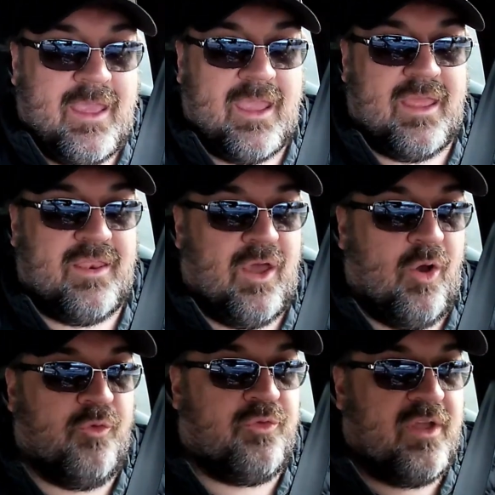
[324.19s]
And
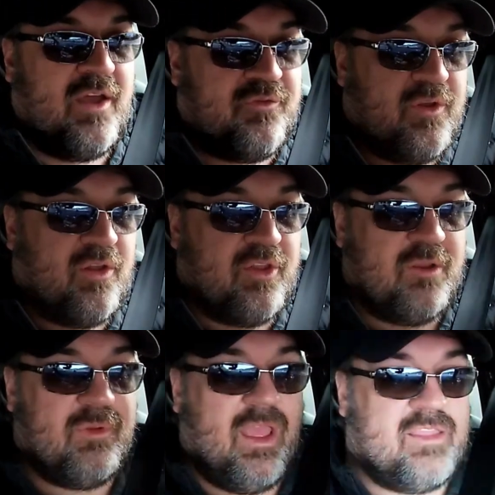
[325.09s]
hopefully I feel a
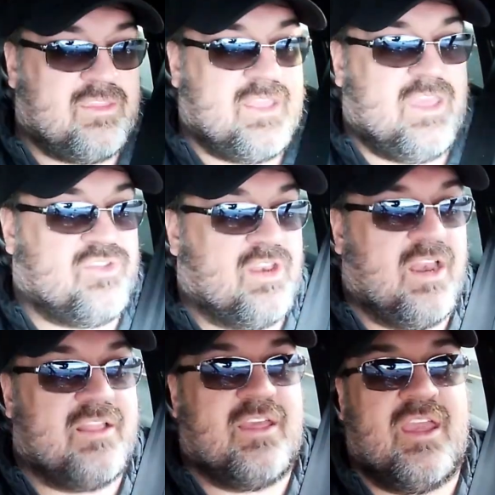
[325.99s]
little bit of hesitation,
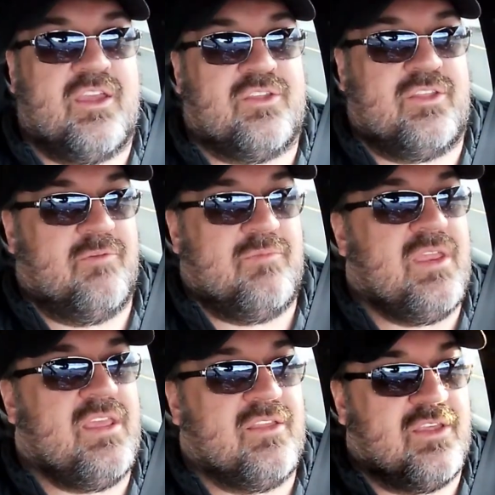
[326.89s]
and I tell you,
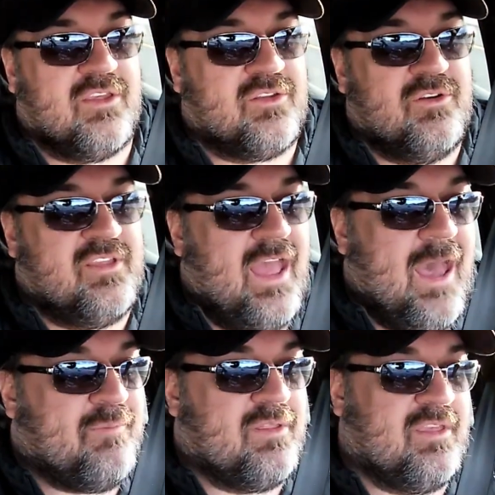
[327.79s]
immediately, as soon as that
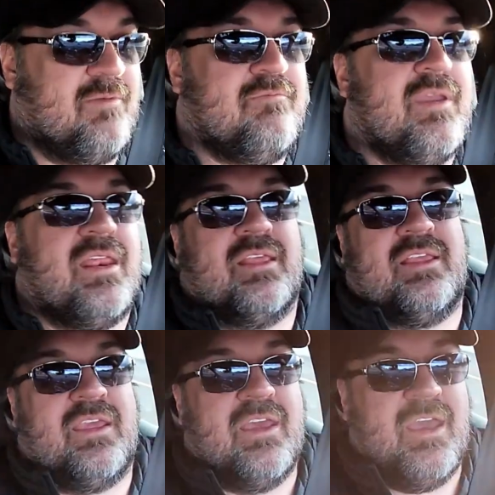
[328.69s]
happens,
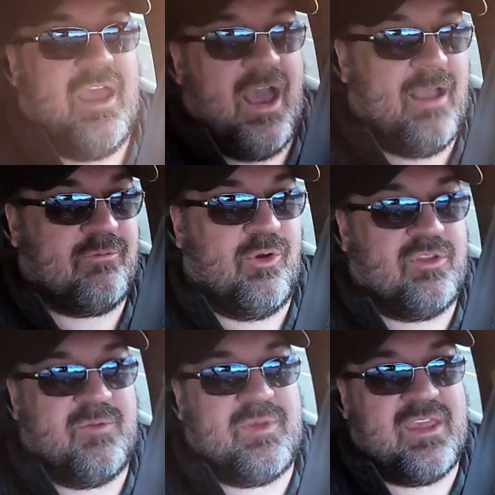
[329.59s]
immediately I'm
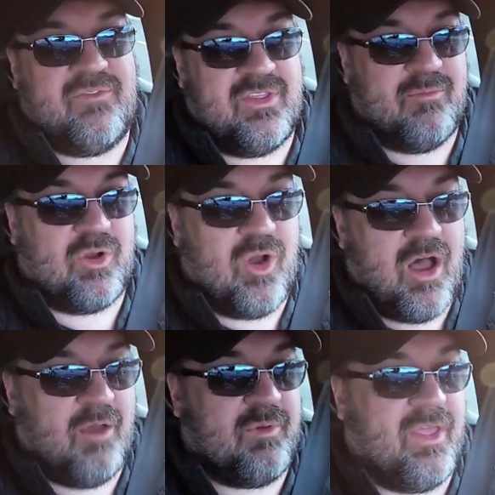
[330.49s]
going to be giving them a
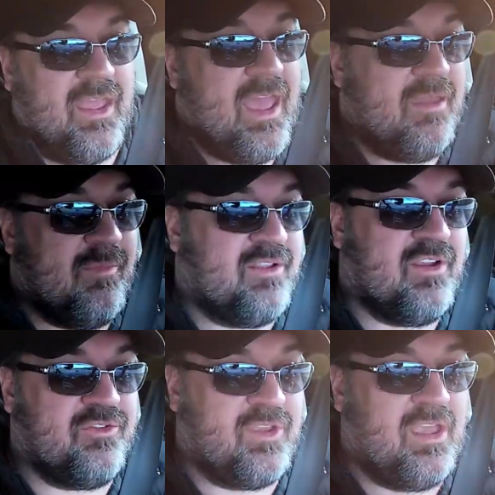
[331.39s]
call and be like, hey, my
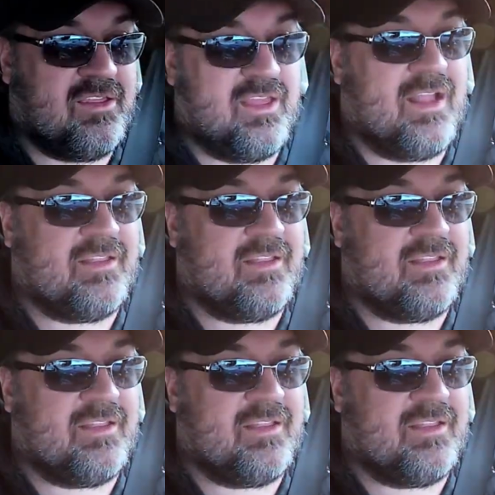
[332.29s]
transfer case is